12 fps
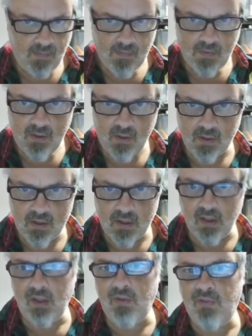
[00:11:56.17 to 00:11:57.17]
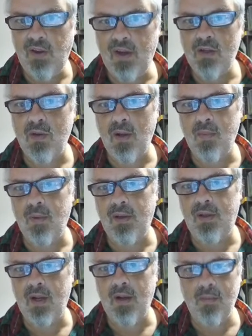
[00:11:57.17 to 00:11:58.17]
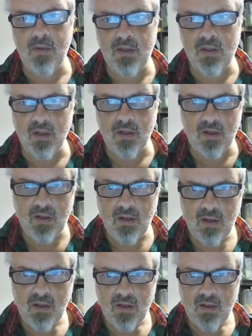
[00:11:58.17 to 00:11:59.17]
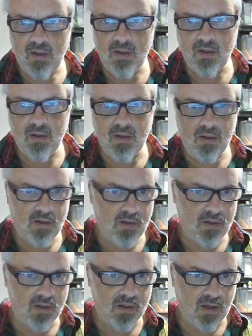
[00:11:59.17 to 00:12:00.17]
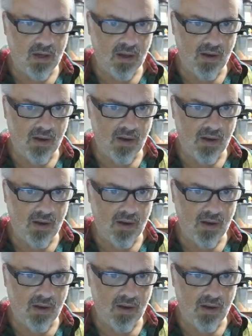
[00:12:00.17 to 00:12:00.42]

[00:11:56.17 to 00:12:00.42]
Notice the little face when I point at him. It's just got like a